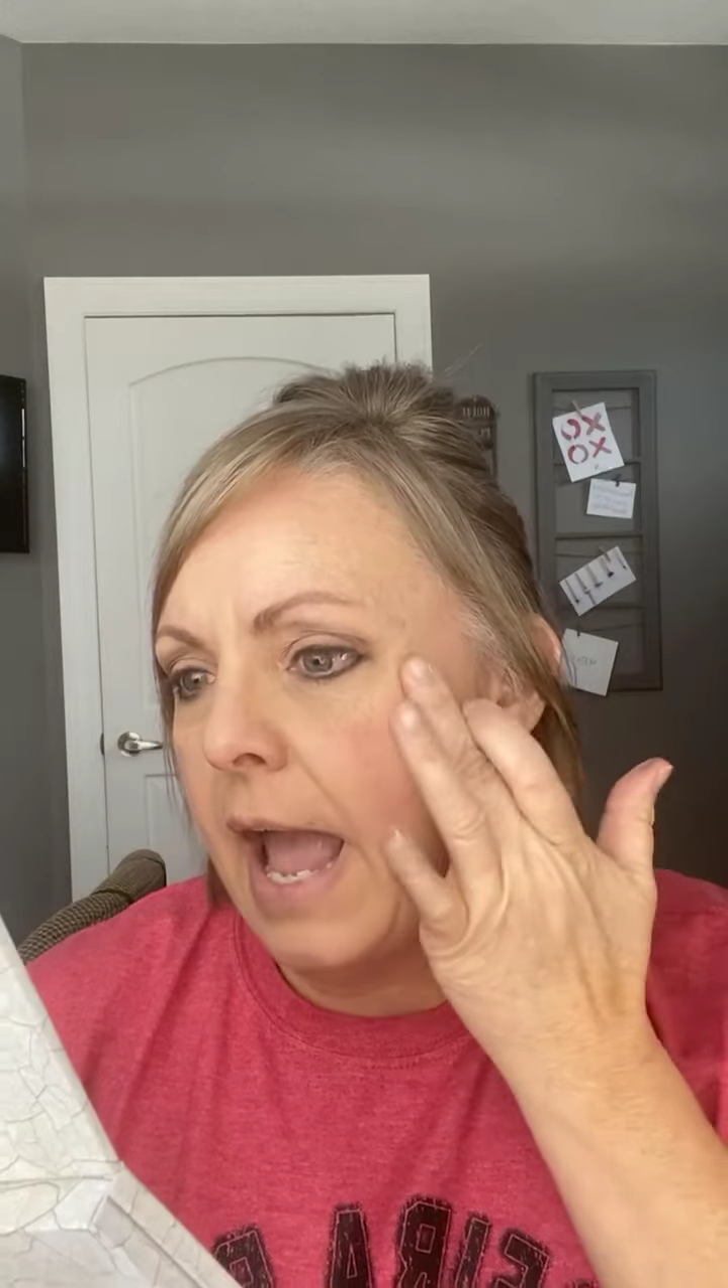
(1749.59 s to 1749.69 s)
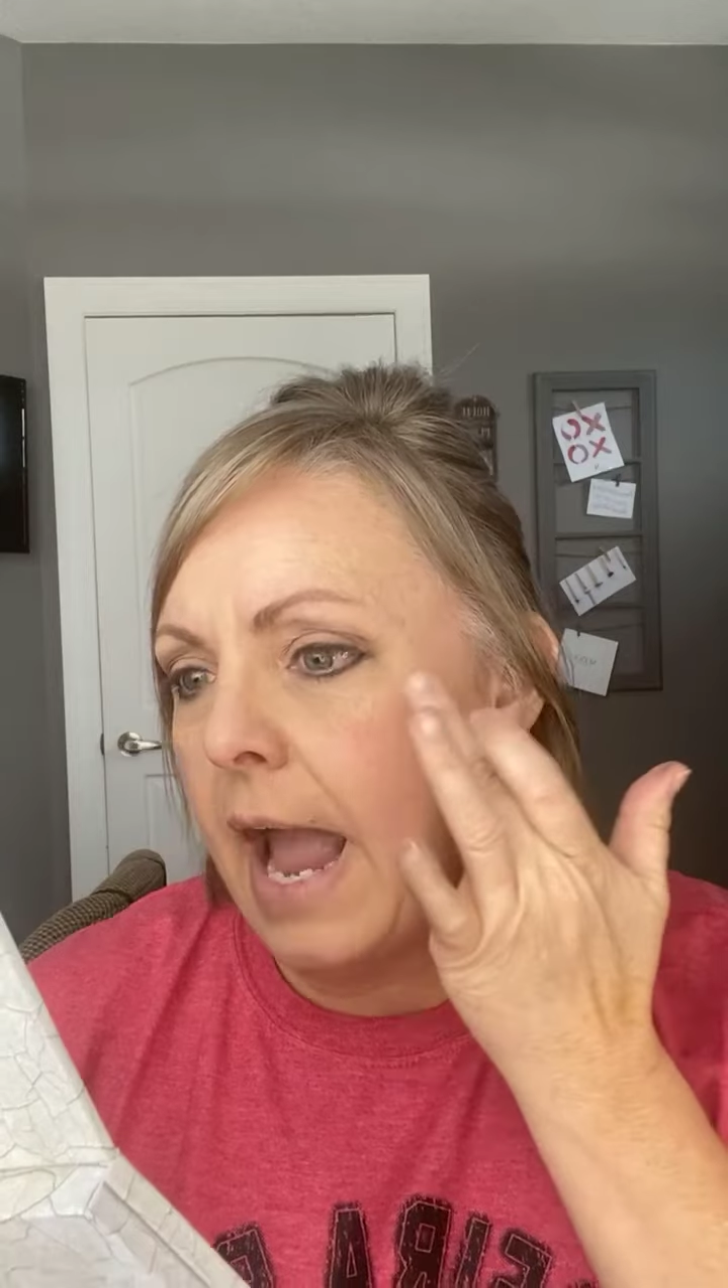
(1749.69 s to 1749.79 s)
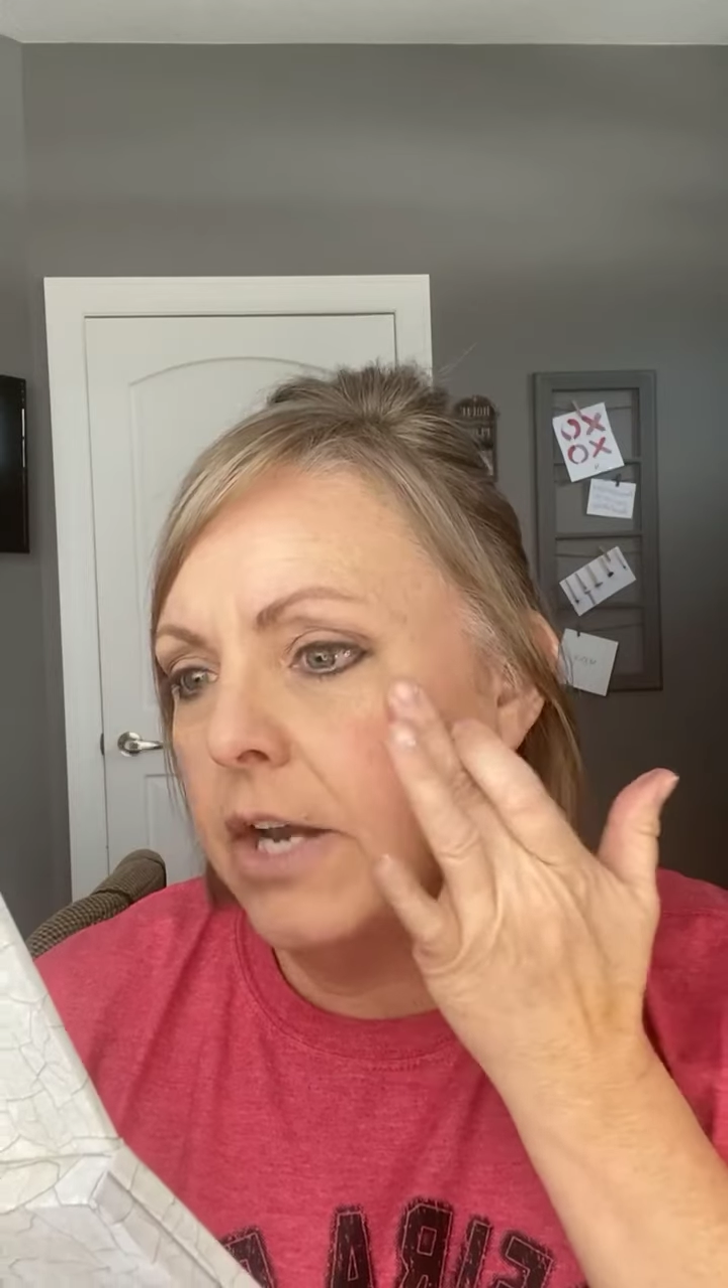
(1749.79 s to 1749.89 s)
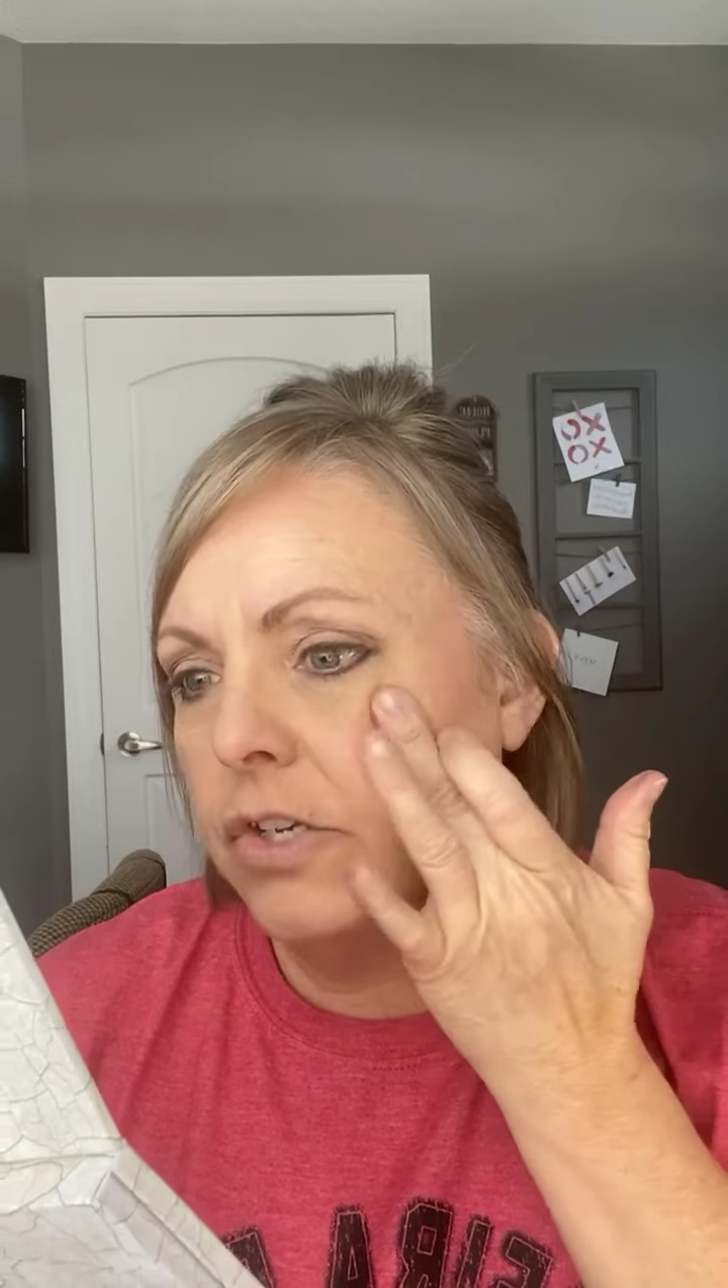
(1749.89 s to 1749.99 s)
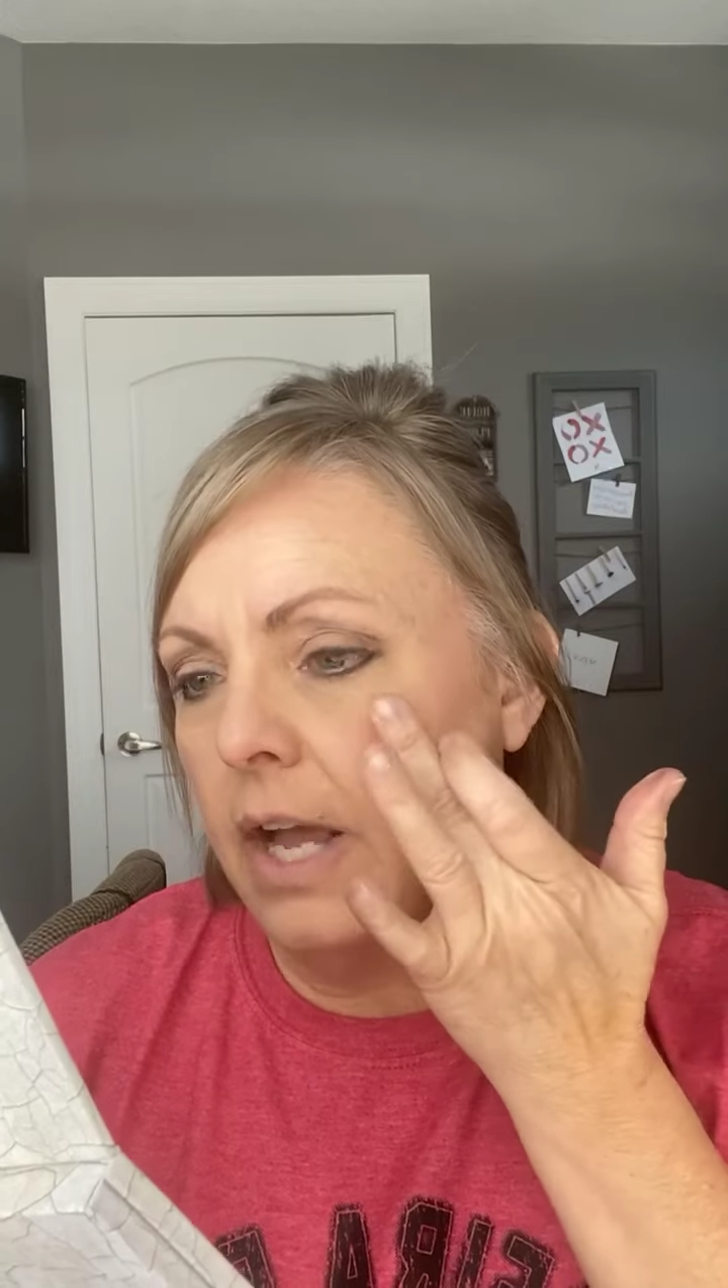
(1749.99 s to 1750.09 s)

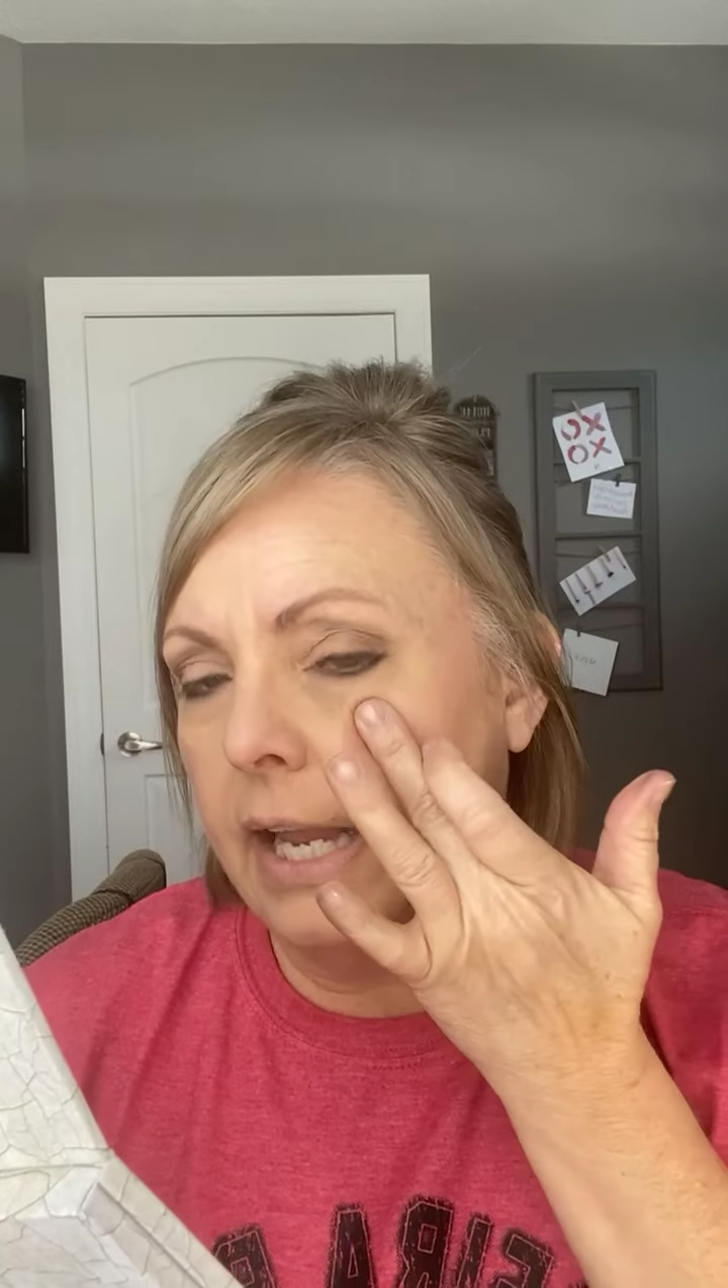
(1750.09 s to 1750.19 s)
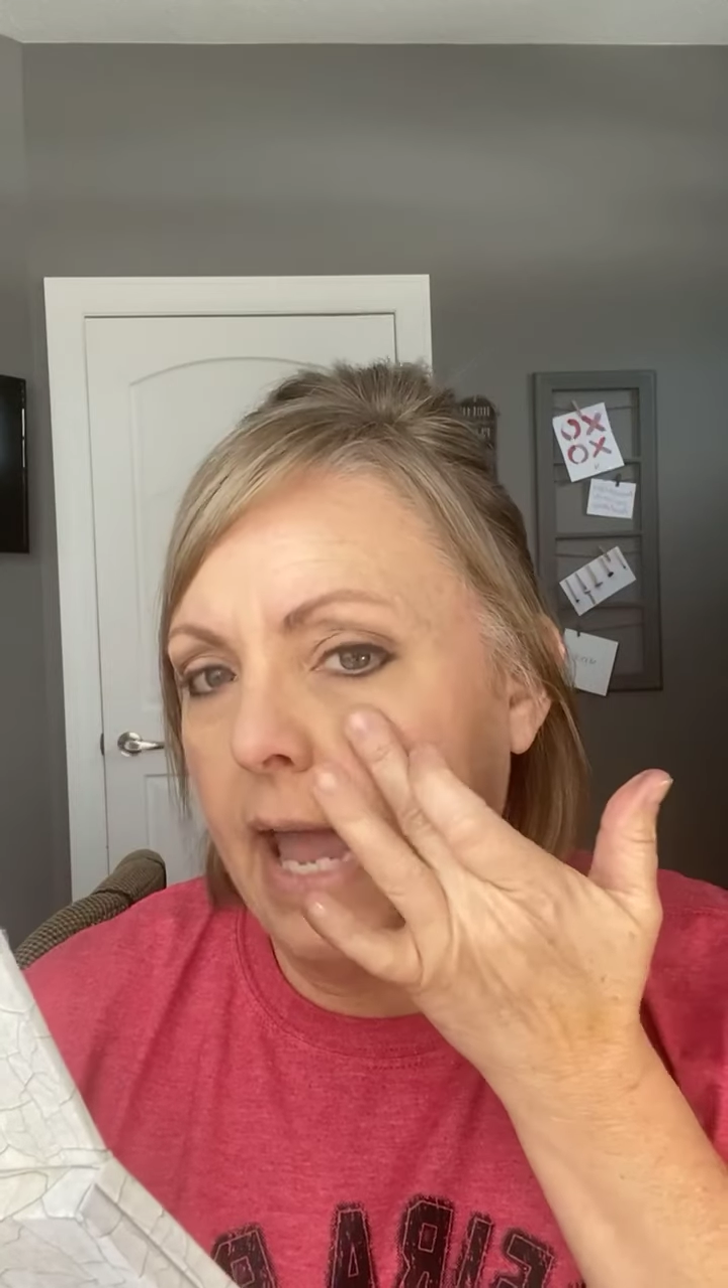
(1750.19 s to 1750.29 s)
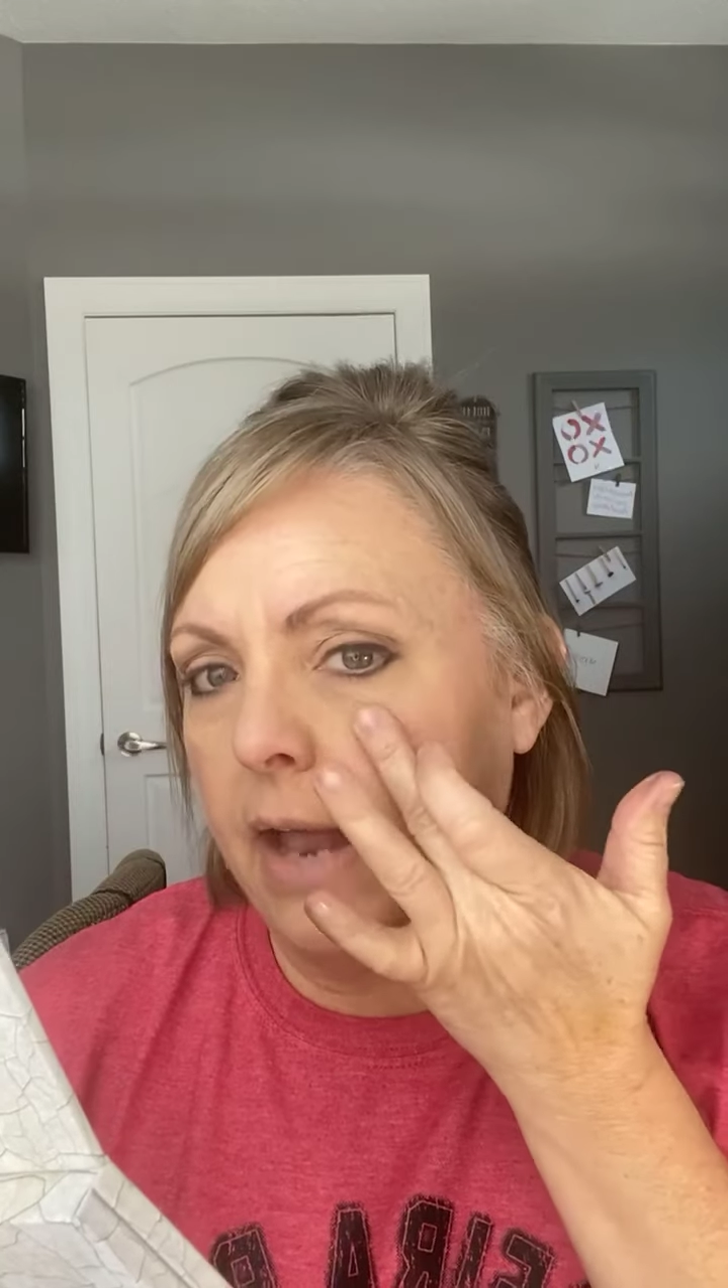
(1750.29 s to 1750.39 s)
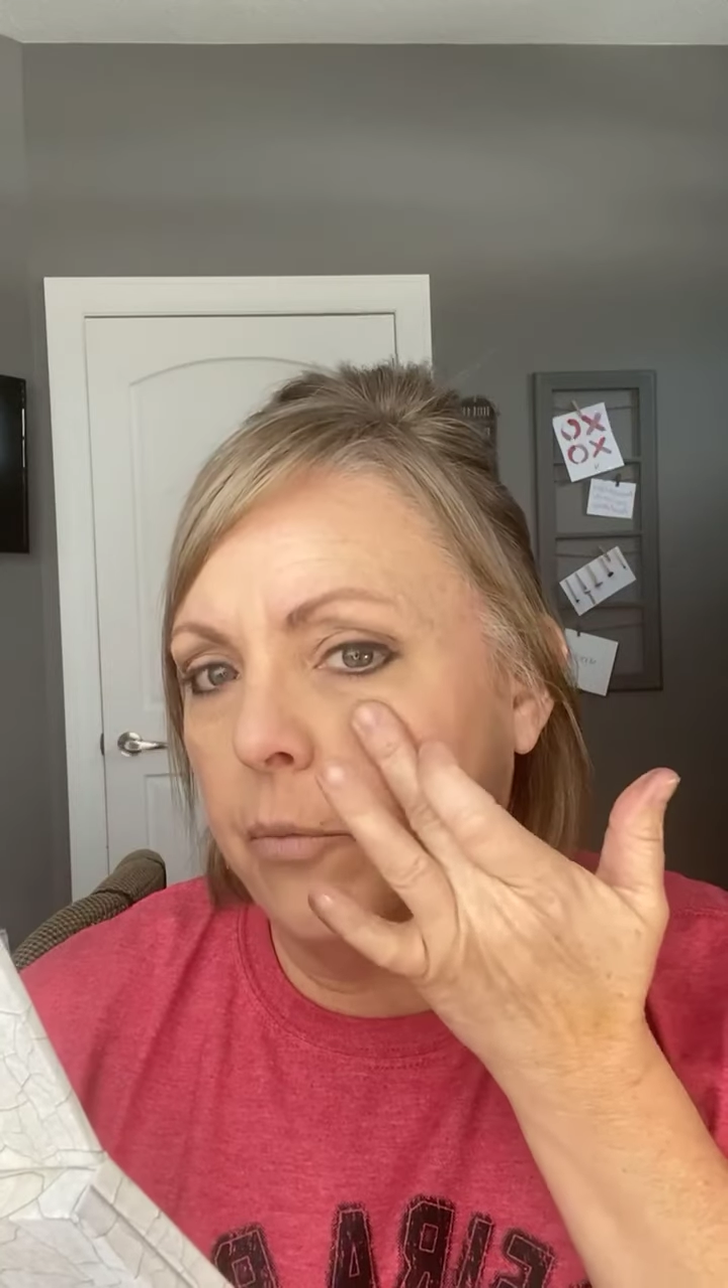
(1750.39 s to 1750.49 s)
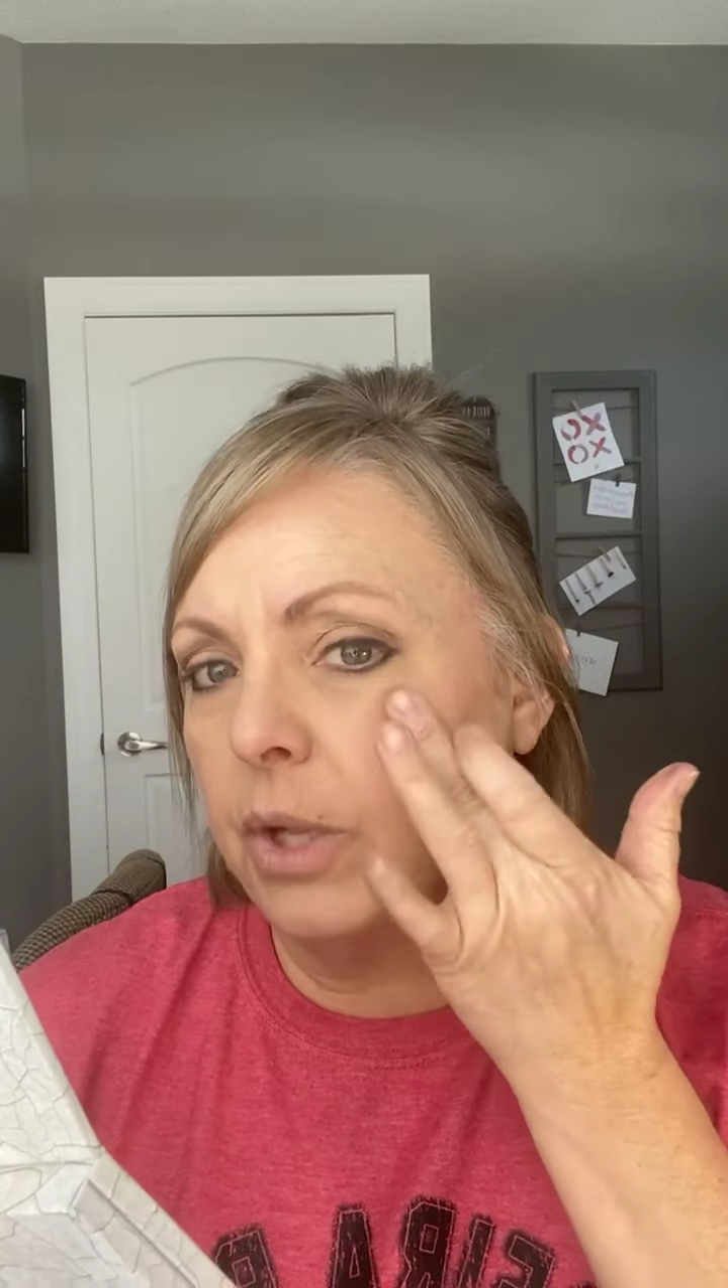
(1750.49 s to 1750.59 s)
And again,